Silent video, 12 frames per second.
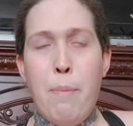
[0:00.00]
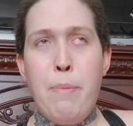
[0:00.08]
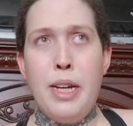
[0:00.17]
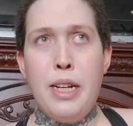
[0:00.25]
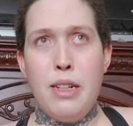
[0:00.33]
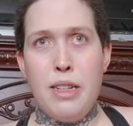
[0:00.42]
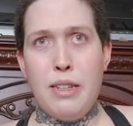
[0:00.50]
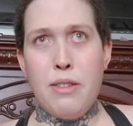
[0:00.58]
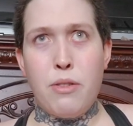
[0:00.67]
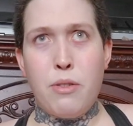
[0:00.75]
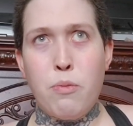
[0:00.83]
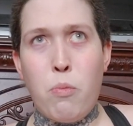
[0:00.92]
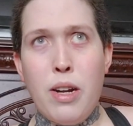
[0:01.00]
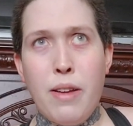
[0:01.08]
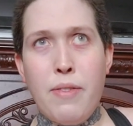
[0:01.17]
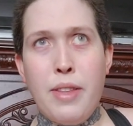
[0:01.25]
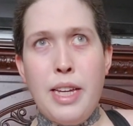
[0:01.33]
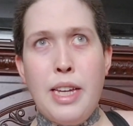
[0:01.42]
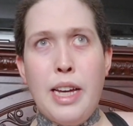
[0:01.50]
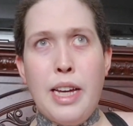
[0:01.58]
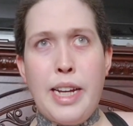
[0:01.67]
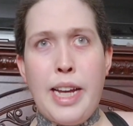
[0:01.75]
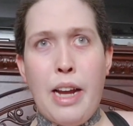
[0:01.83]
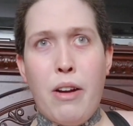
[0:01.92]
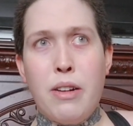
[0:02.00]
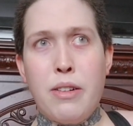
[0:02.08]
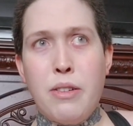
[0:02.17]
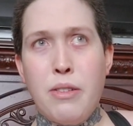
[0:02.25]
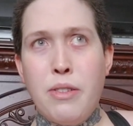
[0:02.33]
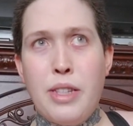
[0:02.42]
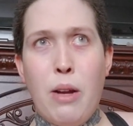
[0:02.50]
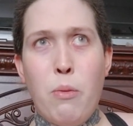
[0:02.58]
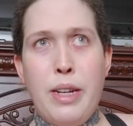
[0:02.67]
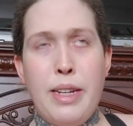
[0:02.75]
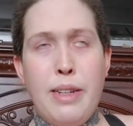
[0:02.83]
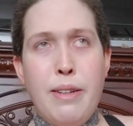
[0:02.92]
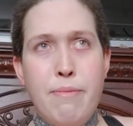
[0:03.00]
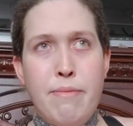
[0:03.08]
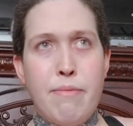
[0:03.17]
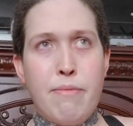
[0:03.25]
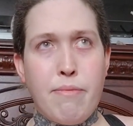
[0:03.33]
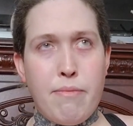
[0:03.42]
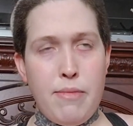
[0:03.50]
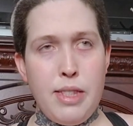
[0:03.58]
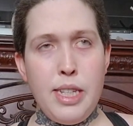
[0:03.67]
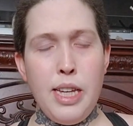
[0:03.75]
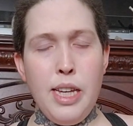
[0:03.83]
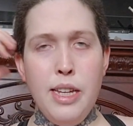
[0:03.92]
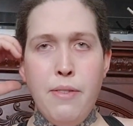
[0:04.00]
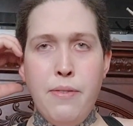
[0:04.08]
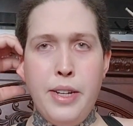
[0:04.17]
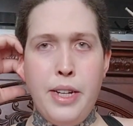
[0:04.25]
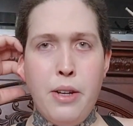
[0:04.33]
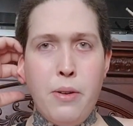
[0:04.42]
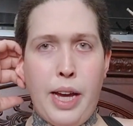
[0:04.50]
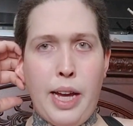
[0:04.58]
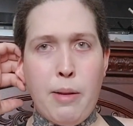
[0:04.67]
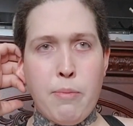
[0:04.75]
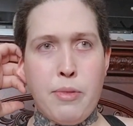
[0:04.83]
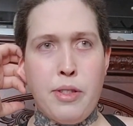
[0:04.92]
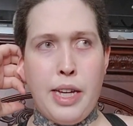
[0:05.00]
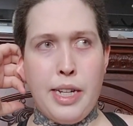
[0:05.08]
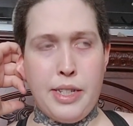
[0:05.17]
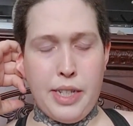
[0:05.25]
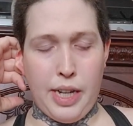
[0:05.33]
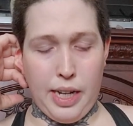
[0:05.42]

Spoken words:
Bill is one of the characters that we in the video games that